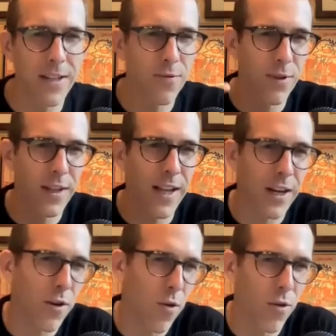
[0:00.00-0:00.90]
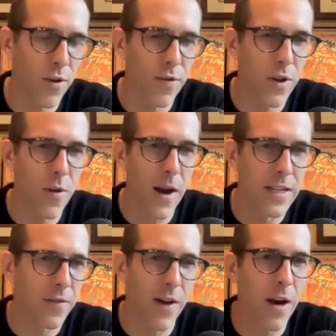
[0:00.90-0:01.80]
that's really like a corner of the
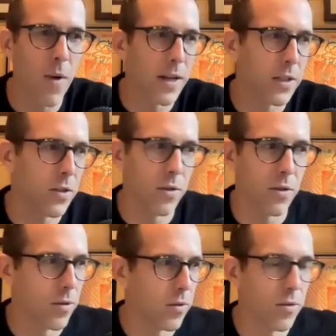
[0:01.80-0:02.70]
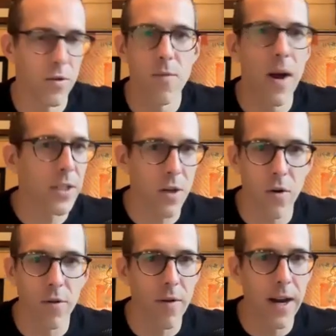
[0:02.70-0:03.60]
US. If I went to New
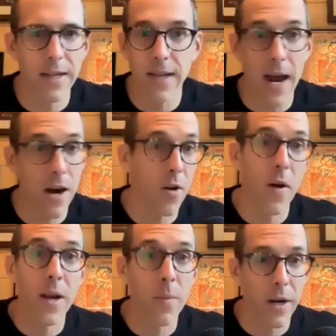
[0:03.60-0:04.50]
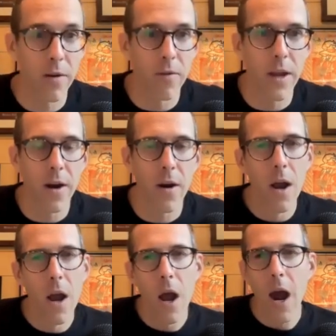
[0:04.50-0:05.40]
Mexico and raced, I don't know anybody over there.
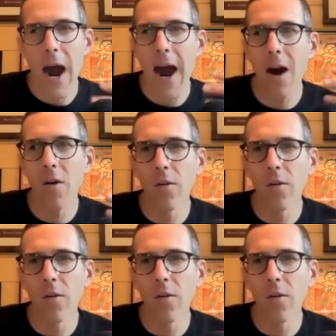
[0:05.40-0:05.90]
How